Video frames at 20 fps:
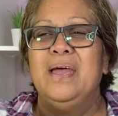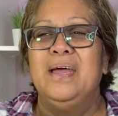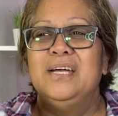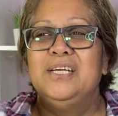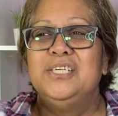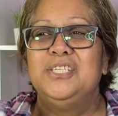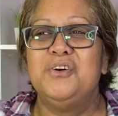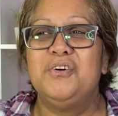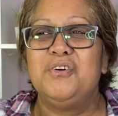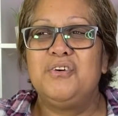
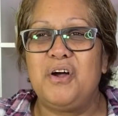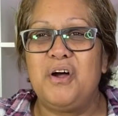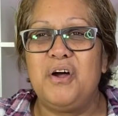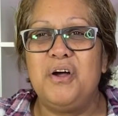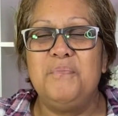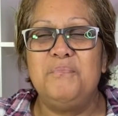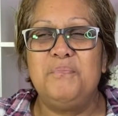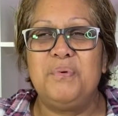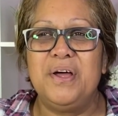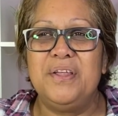She'll go
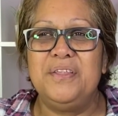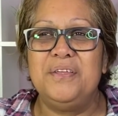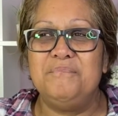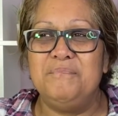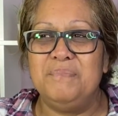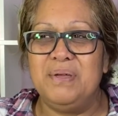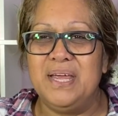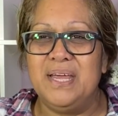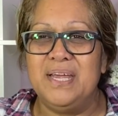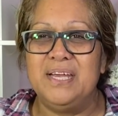and buy the
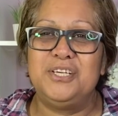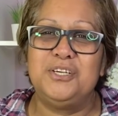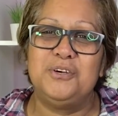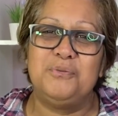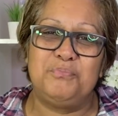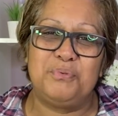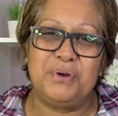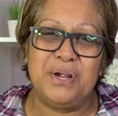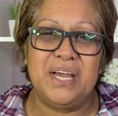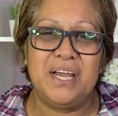meat. She'll
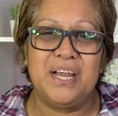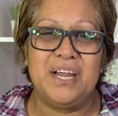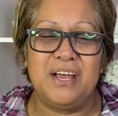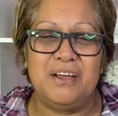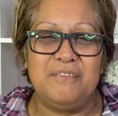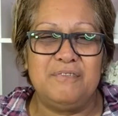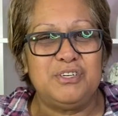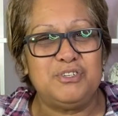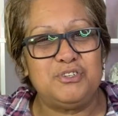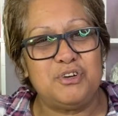bring it
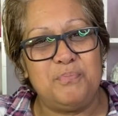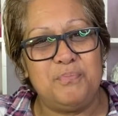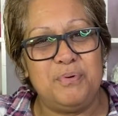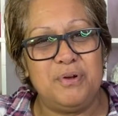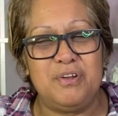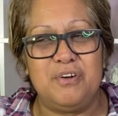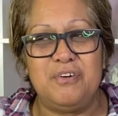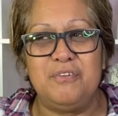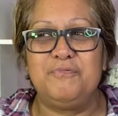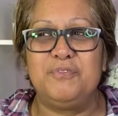over, drop it off.